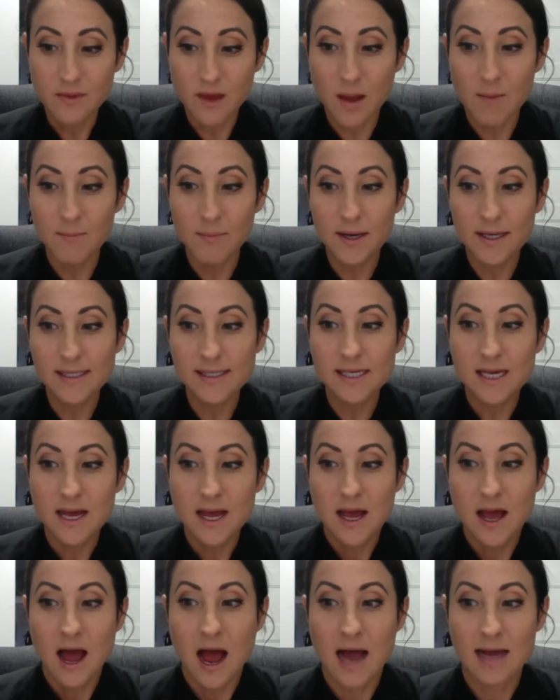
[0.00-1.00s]
but
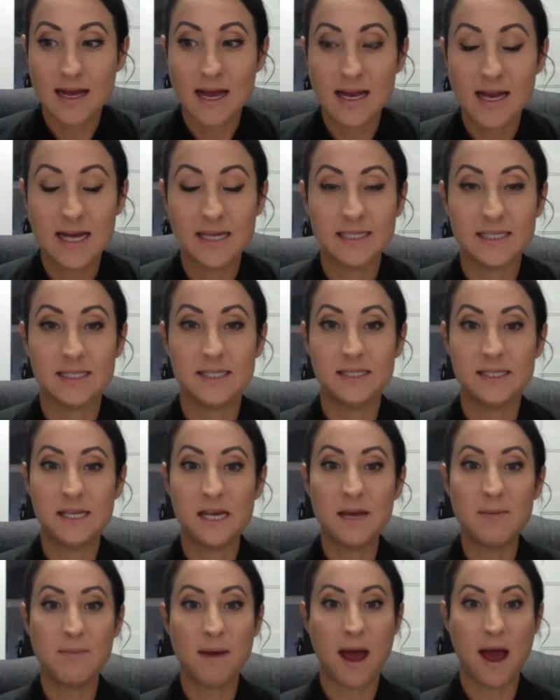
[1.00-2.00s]
I kind of had to
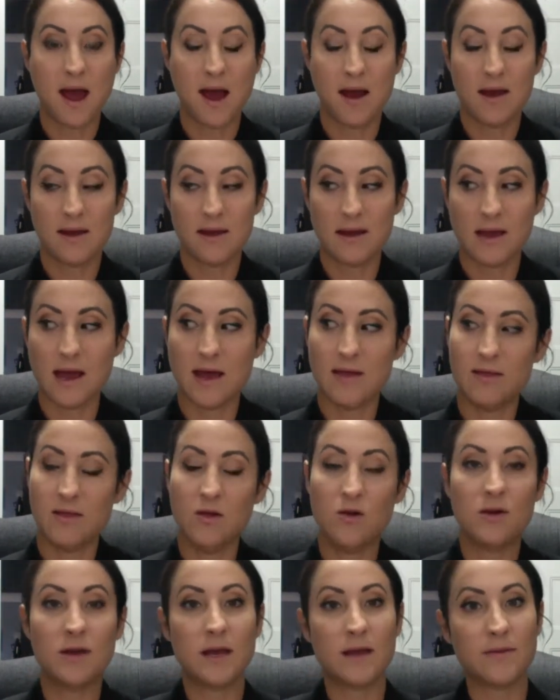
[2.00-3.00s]
sit back and
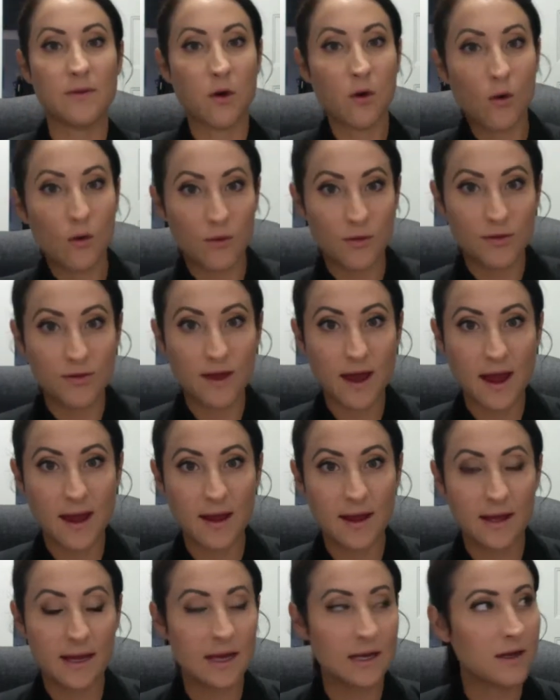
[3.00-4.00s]
look at the whole
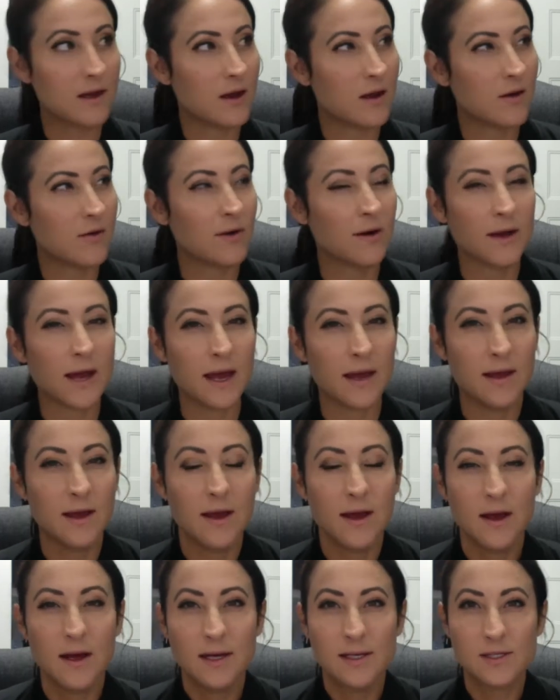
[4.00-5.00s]
thing and go, okay,
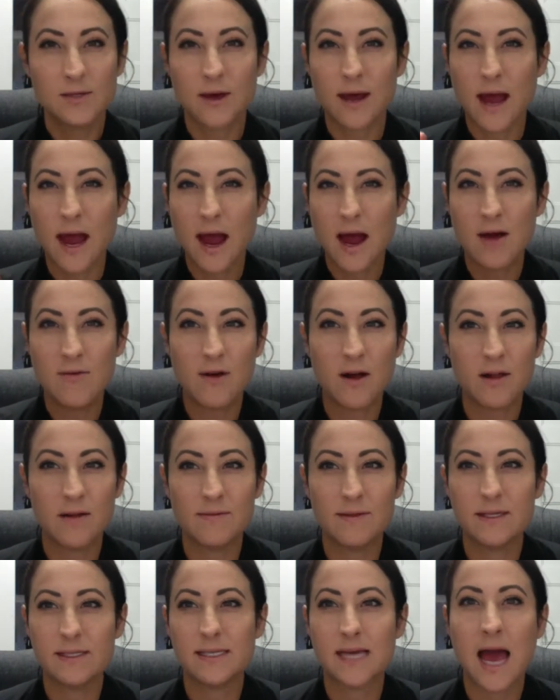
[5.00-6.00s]
so I have all of
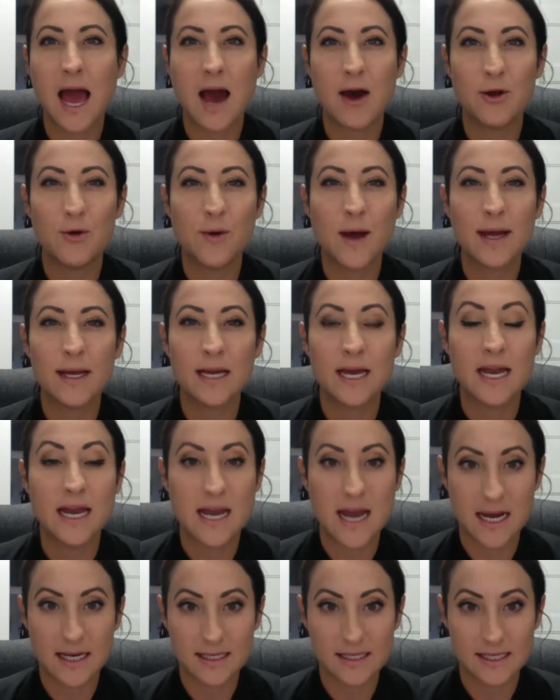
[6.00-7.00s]
this. How do I
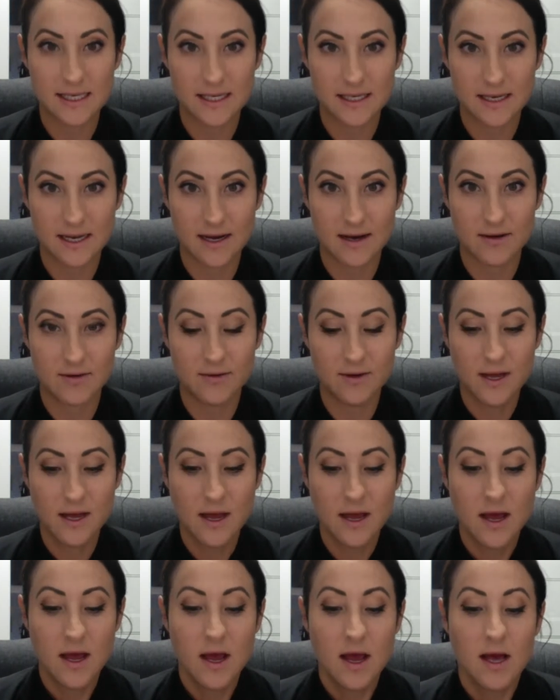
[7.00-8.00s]
connect it now?
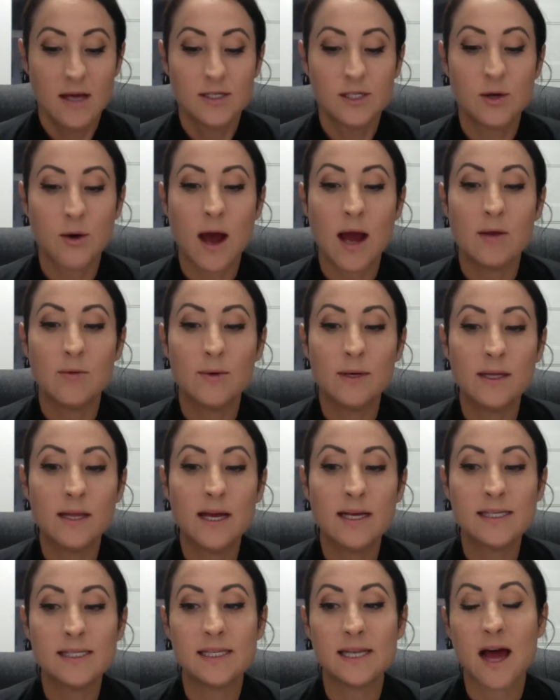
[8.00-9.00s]
So I
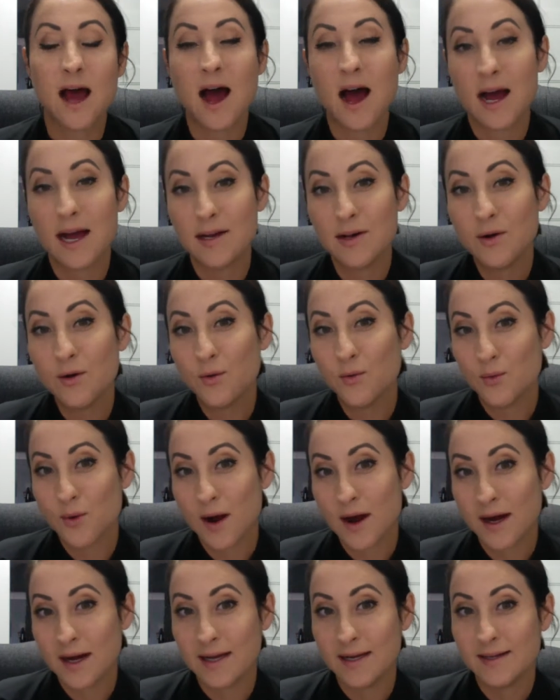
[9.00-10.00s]
realized that I don't
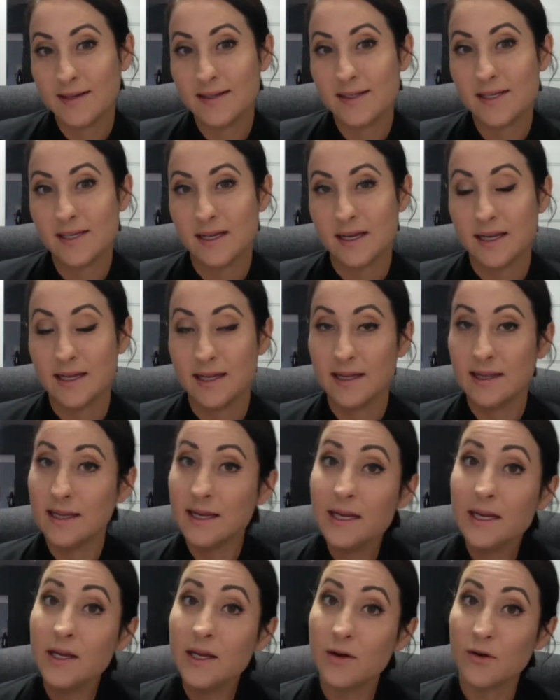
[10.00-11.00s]
write in
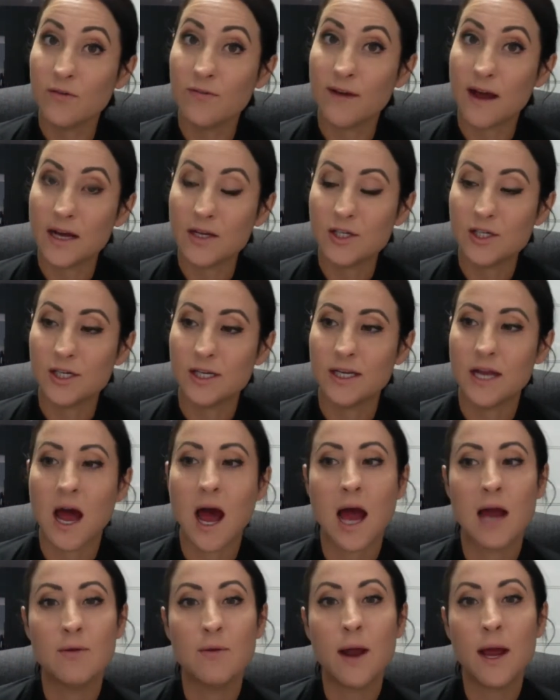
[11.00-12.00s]
linear fashion.
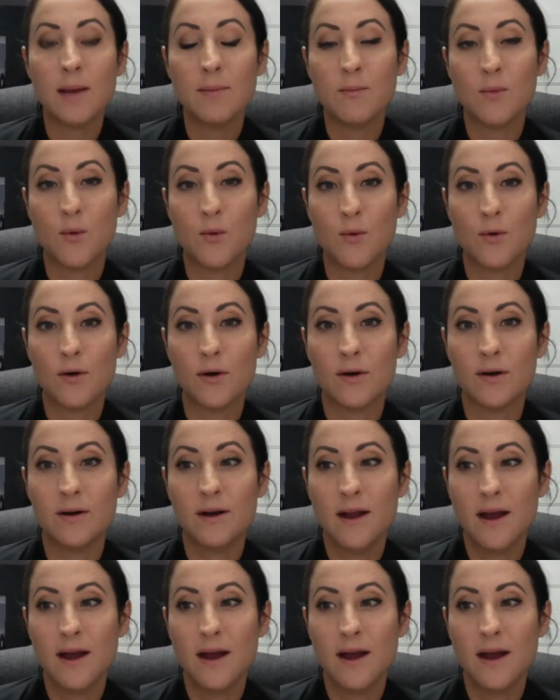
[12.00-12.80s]
I write more,